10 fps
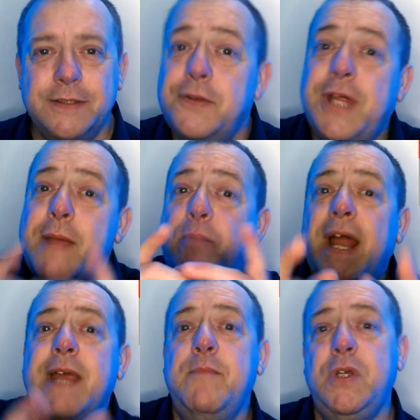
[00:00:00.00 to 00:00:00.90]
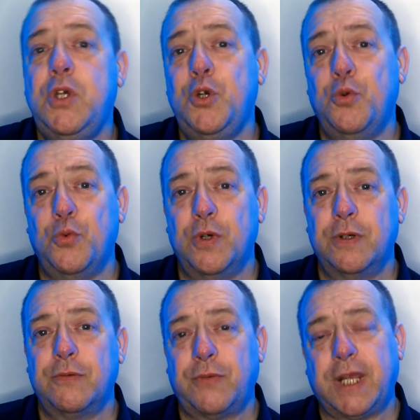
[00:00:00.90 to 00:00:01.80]
they blame you
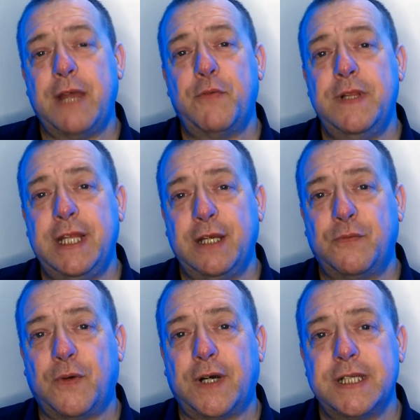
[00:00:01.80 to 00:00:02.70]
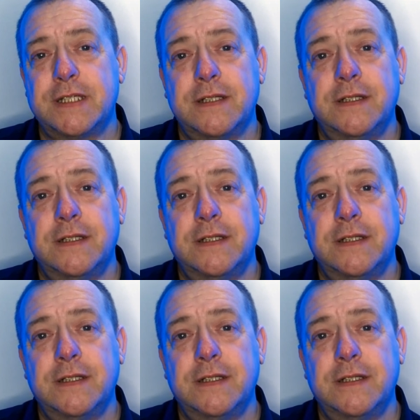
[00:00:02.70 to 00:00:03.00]
for giving the advice,